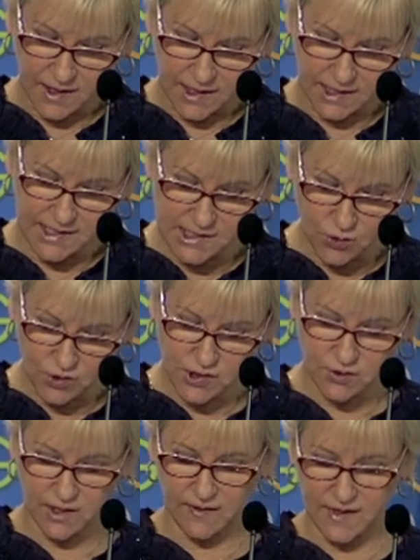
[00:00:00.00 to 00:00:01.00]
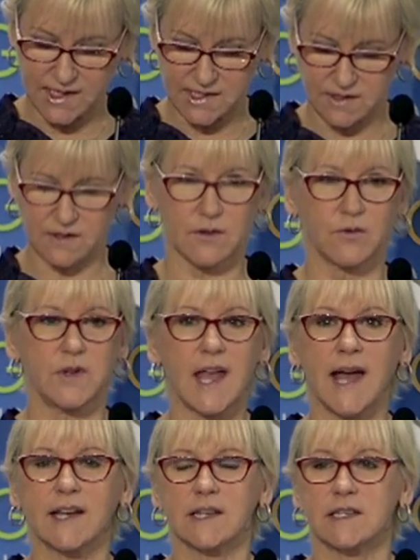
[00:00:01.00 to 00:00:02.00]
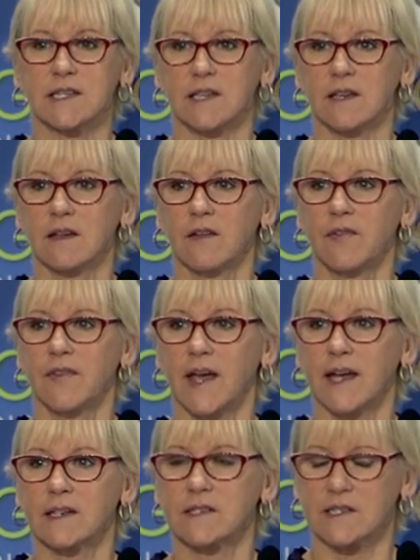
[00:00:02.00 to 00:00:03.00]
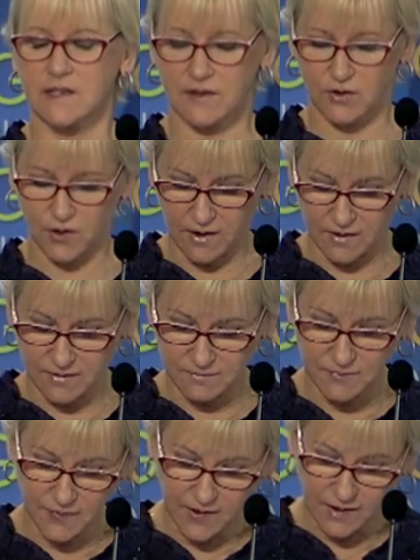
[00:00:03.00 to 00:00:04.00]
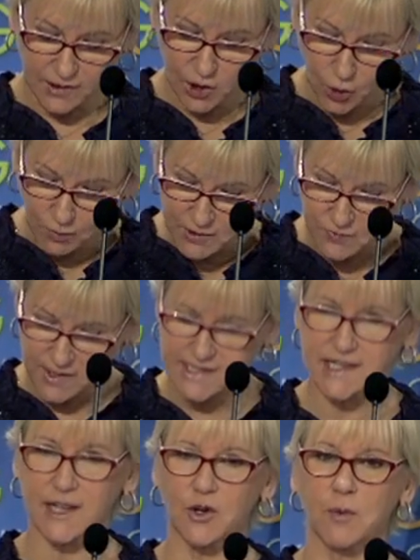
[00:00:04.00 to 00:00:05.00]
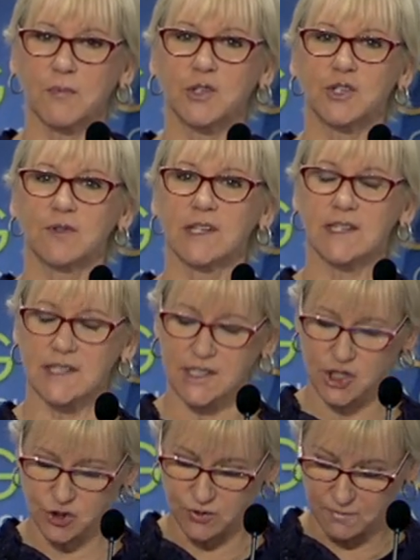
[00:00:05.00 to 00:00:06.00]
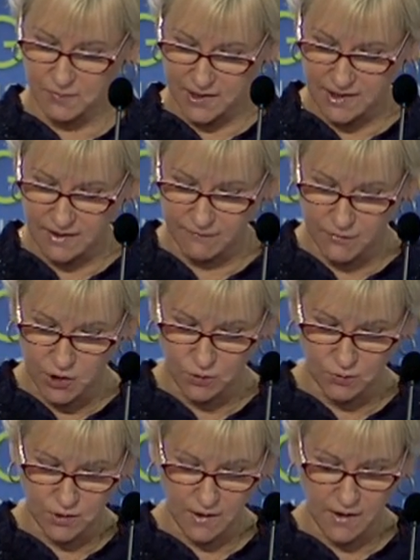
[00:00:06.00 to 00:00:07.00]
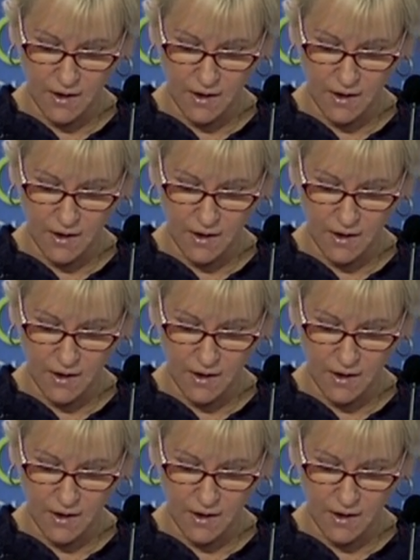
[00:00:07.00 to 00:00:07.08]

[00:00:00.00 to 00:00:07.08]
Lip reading: It is also in this reality that the global risk and opportunities should be viewed.